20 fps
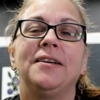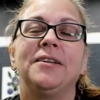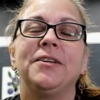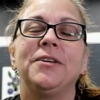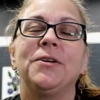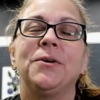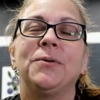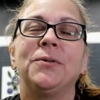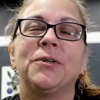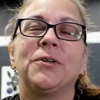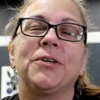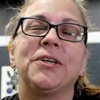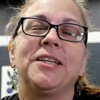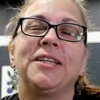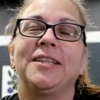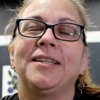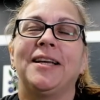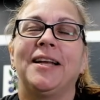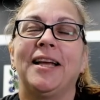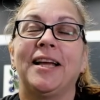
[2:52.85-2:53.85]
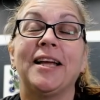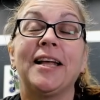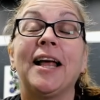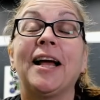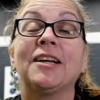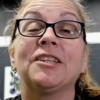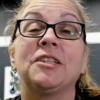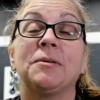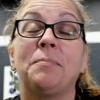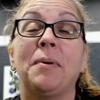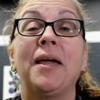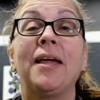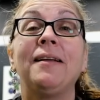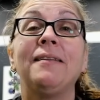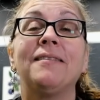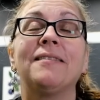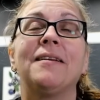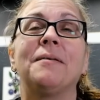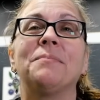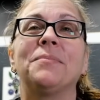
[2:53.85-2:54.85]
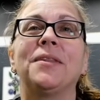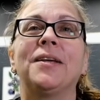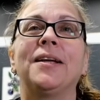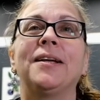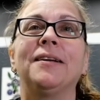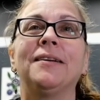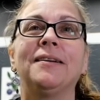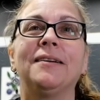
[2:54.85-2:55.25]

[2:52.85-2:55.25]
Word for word: you know, learning that I can actually paint something